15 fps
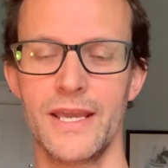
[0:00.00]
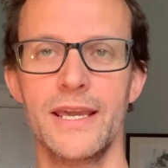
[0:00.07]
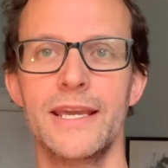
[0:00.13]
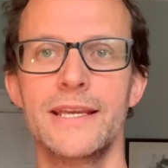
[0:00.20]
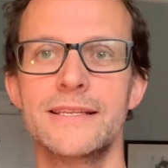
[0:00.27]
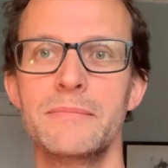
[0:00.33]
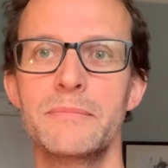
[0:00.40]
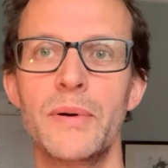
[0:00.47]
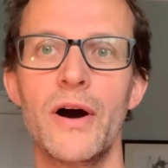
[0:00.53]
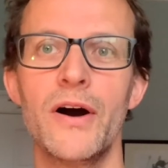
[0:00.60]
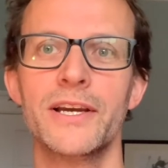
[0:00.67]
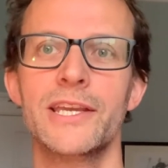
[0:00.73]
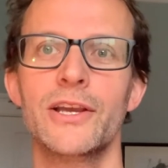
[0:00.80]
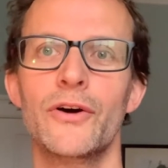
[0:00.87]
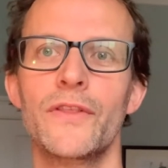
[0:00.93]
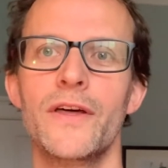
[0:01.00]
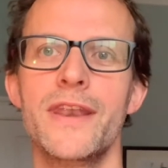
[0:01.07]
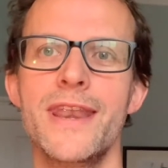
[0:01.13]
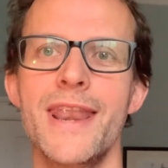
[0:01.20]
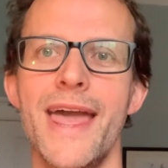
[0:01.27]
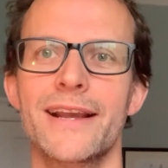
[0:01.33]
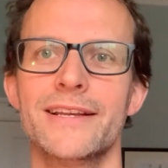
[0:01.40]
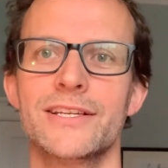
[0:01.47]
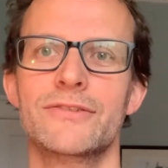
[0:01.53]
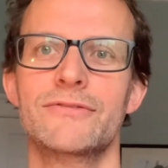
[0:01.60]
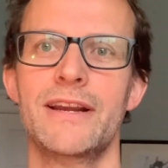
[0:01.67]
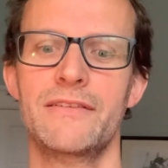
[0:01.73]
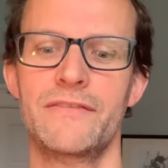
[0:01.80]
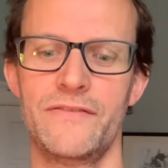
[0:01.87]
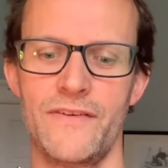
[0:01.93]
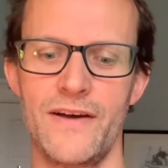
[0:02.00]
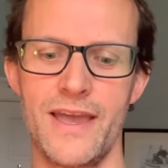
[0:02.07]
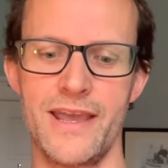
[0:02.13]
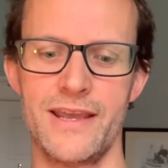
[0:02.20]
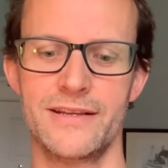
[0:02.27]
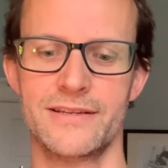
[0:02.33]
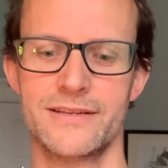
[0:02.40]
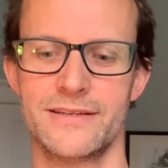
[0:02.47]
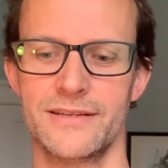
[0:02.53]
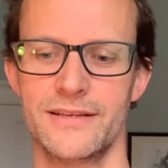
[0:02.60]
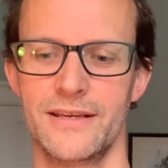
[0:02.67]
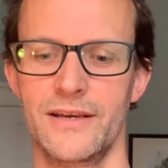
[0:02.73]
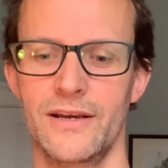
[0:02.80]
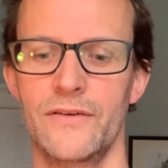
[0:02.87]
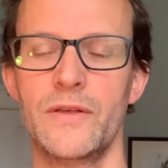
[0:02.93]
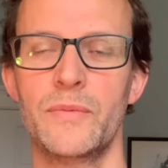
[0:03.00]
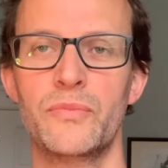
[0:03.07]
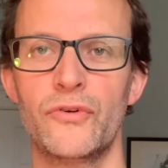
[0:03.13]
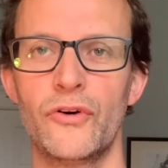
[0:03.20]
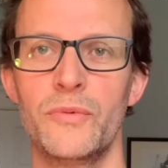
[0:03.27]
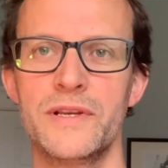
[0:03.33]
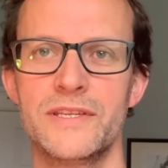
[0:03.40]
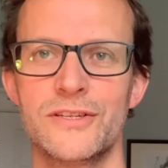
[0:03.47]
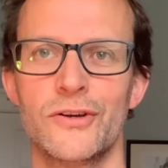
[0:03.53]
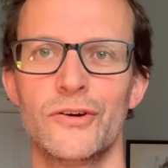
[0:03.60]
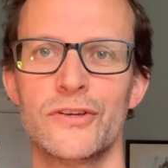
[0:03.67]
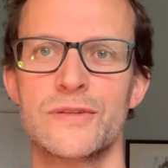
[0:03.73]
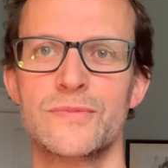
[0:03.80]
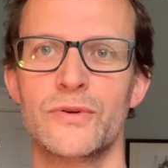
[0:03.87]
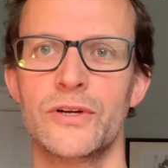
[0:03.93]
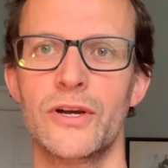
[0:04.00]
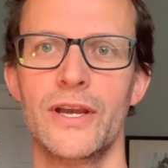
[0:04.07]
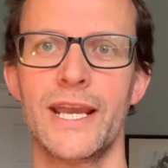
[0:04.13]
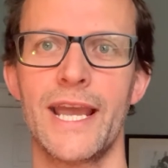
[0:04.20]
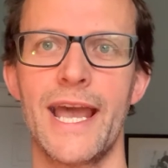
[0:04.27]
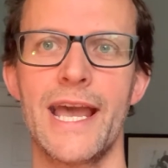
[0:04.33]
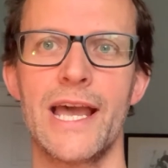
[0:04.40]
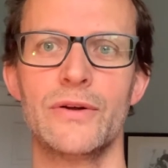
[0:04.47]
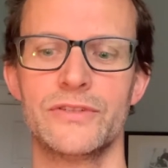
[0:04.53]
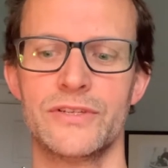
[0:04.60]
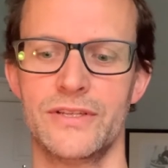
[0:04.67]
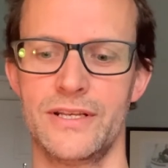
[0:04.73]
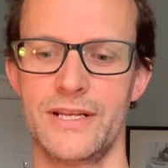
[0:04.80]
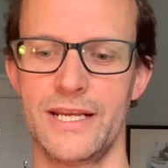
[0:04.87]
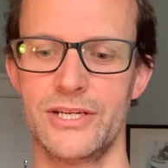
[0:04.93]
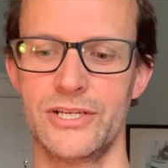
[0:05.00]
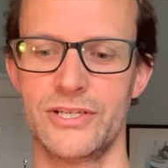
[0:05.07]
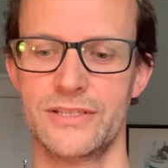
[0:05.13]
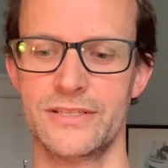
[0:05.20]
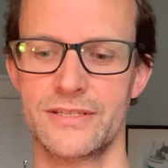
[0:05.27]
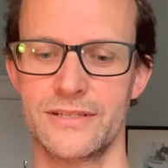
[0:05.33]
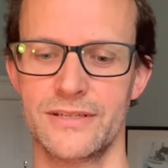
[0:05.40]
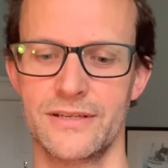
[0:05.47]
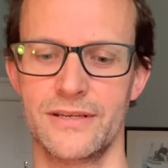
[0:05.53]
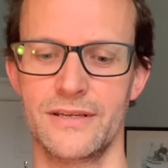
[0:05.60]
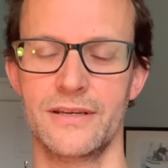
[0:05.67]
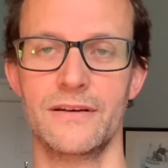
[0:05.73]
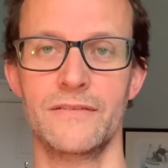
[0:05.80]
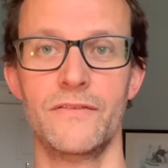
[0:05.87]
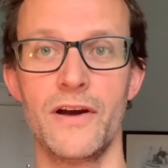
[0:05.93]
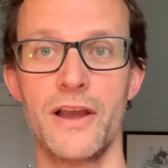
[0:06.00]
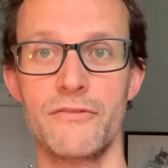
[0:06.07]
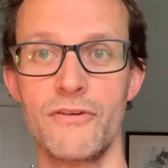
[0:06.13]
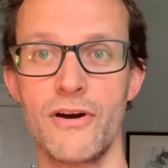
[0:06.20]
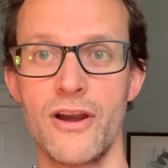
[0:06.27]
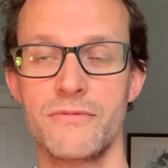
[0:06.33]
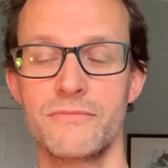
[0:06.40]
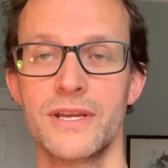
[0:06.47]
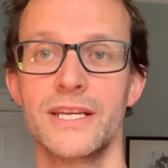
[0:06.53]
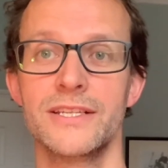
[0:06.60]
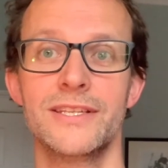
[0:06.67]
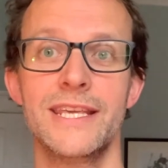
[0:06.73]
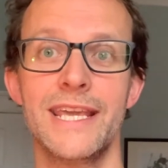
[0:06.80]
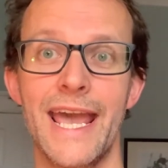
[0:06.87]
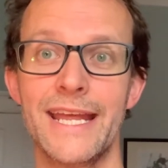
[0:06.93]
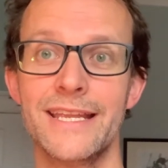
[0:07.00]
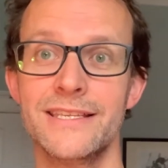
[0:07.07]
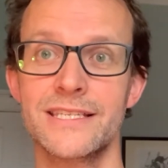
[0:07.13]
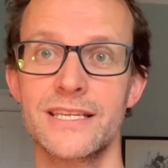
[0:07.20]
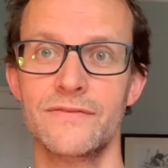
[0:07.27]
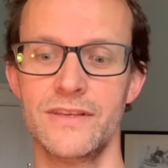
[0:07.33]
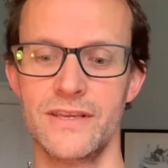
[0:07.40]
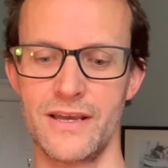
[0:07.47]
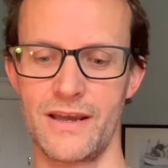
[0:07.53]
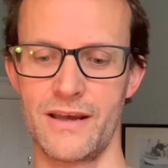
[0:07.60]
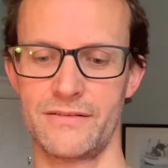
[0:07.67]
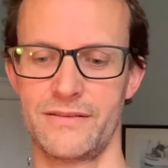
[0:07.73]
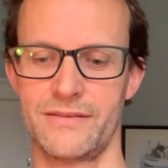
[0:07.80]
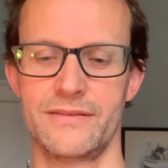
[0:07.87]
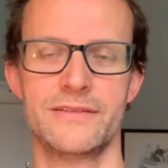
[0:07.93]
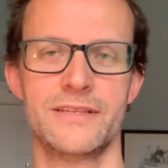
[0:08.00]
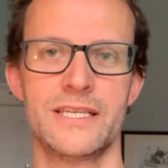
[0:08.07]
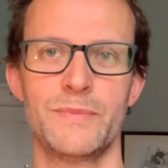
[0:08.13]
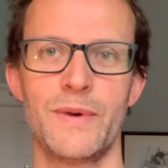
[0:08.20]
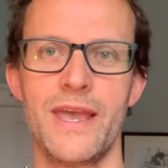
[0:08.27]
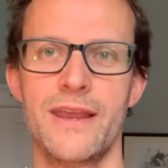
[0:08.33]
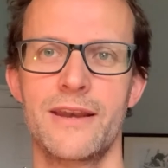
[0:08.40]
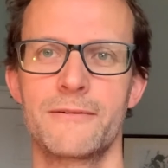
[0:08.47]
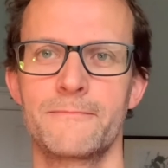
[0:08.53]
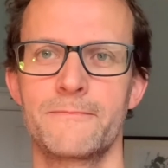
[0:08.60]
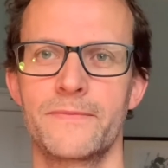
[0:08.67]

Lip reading: He's embarking on the next great phase of the promised gospel going out to the nations via Rome, to the ends of the earth, to Spain.